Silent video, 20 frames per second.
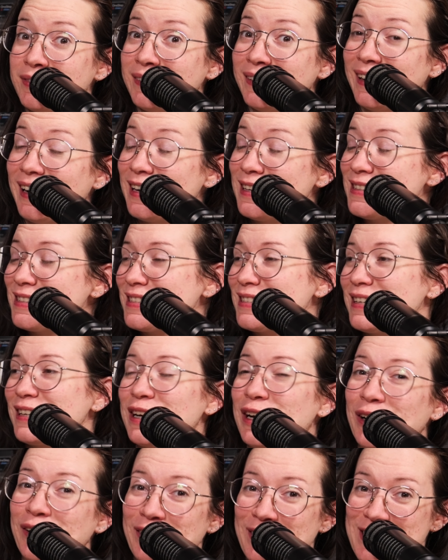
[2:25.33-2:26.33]
It's
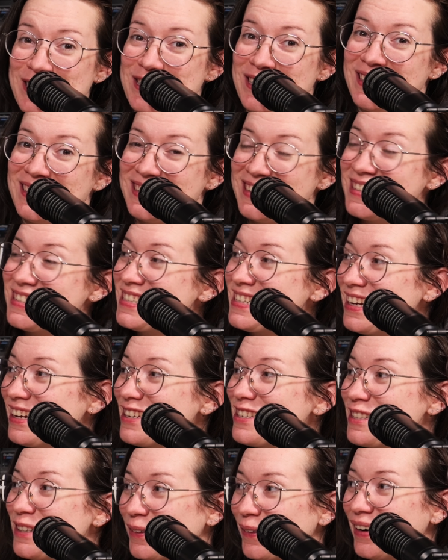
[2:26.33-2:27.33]
encouraging to see a
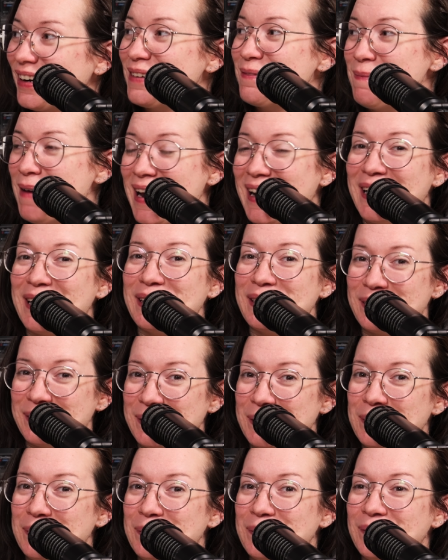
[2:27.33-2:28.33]
story make it
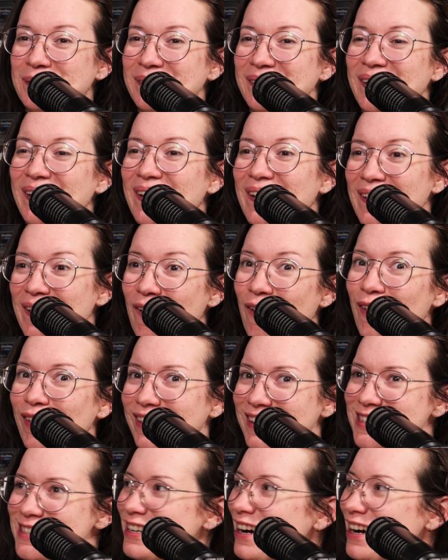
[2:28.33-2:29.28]
through all this